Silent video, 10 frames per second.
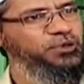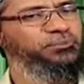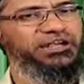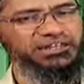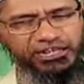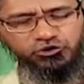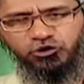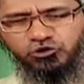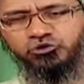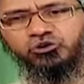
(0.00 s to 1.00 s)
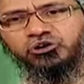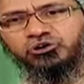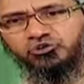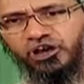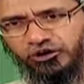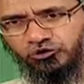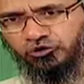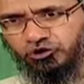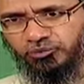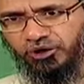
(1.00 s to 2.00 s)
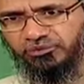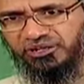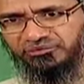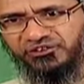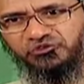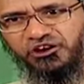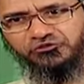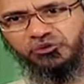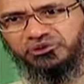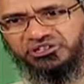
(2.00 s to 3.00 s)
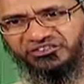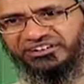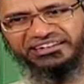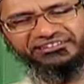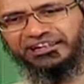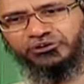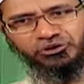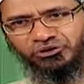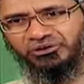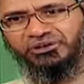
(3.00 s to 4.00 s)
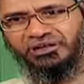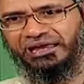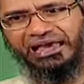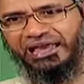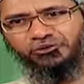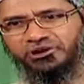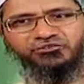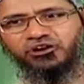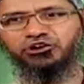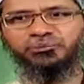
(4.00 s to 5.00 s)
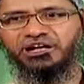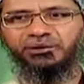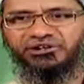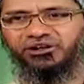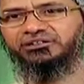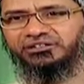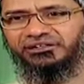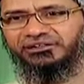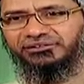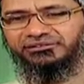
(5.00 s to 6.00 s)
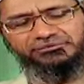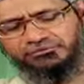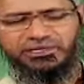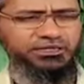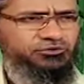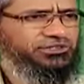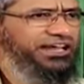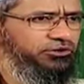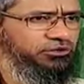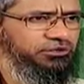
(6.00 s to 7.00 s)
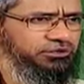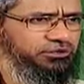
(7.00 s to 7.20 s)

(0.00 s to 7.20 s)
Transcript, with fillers: But yet you want to go, you can go, no problem. If you have so much of interest that, no, I only want to become a doctor, then you can go.